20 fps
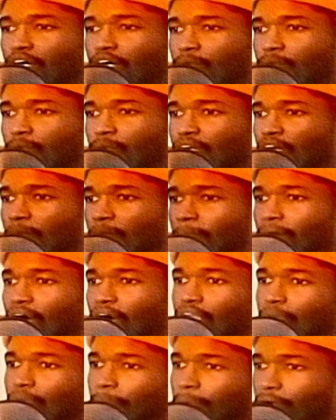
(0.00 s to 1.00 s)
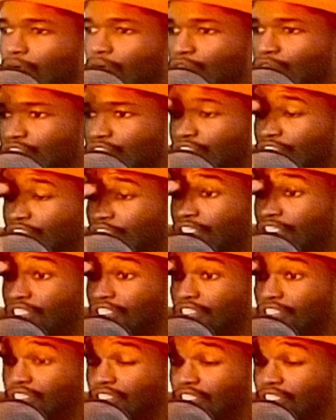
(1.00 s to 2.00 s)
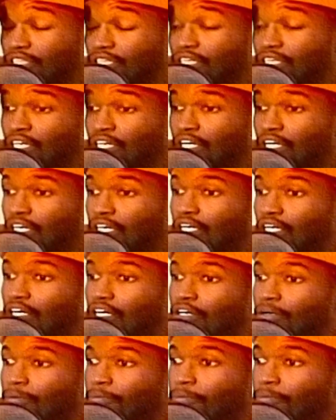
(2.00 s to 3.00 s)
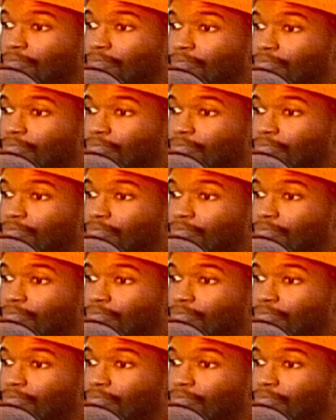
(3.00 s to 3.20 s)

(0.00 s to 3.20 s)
Kamala posters, seeing